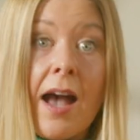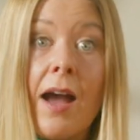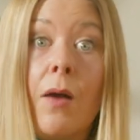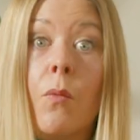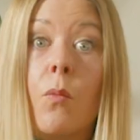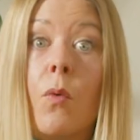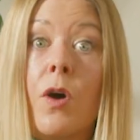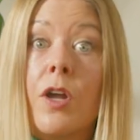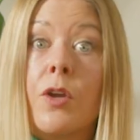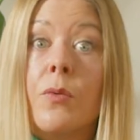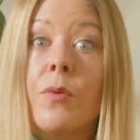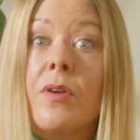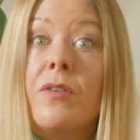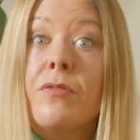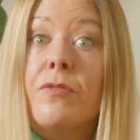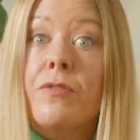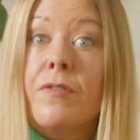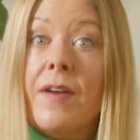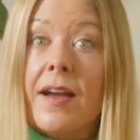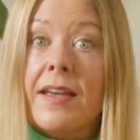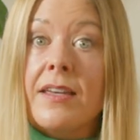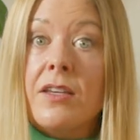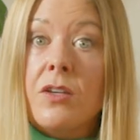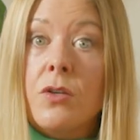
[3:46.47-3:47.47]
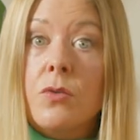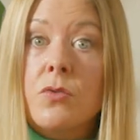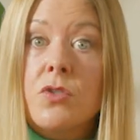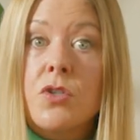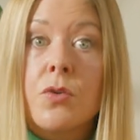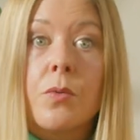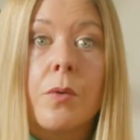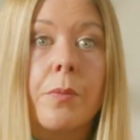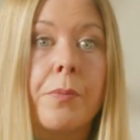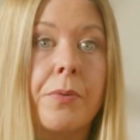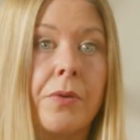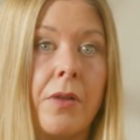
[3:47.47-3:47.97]
I wanna invite you
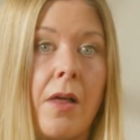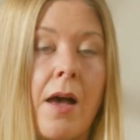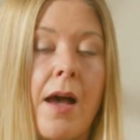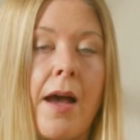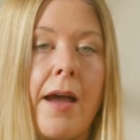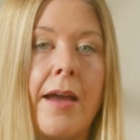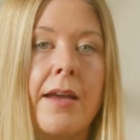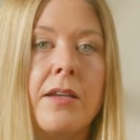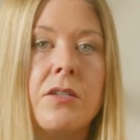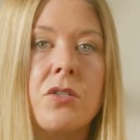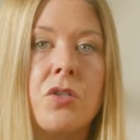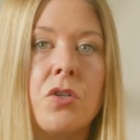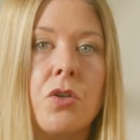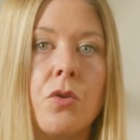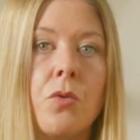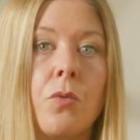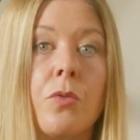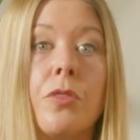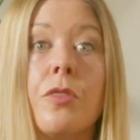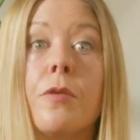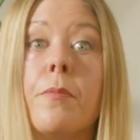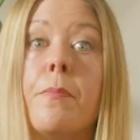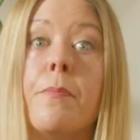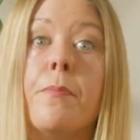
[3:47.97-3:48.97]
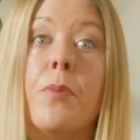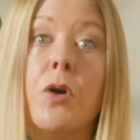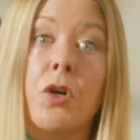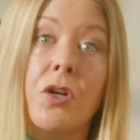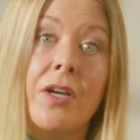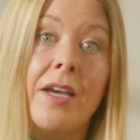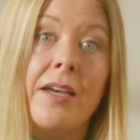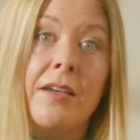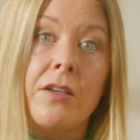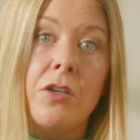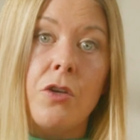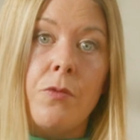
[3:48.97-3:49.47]
to apply to the
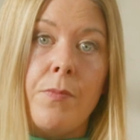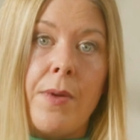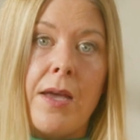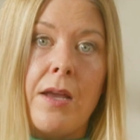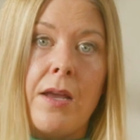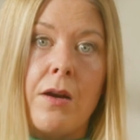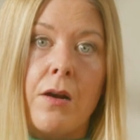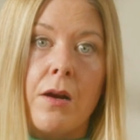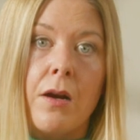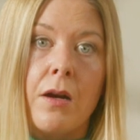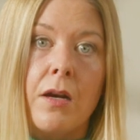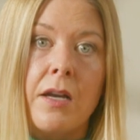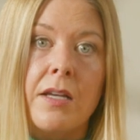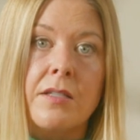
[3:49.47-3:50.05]
Book Incubator.